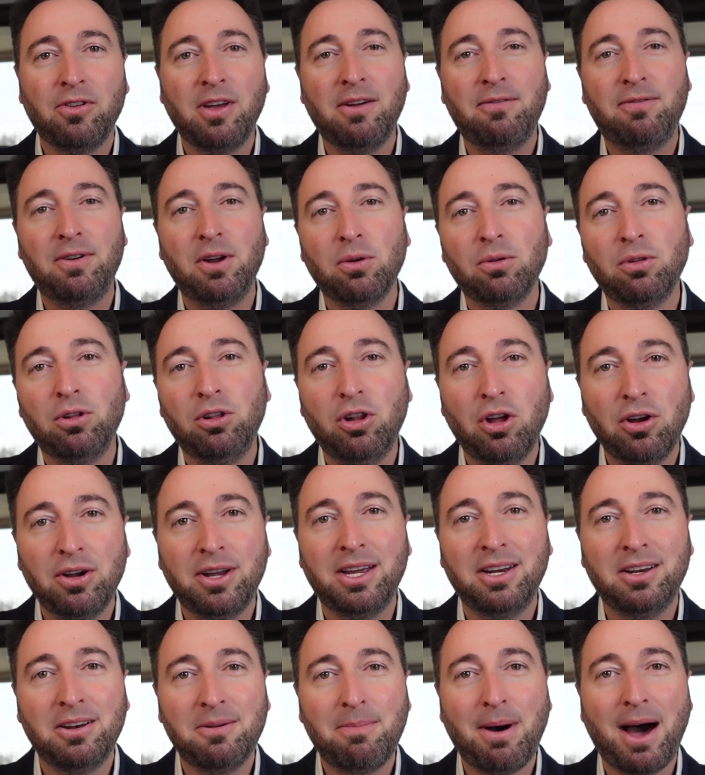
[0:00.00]
If you're
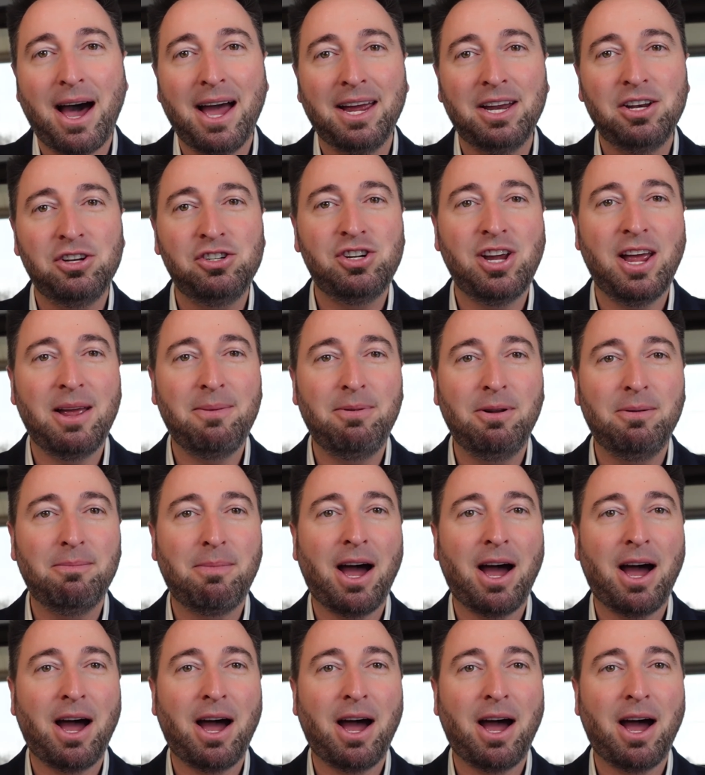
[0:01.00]
looking to buy in Chapin,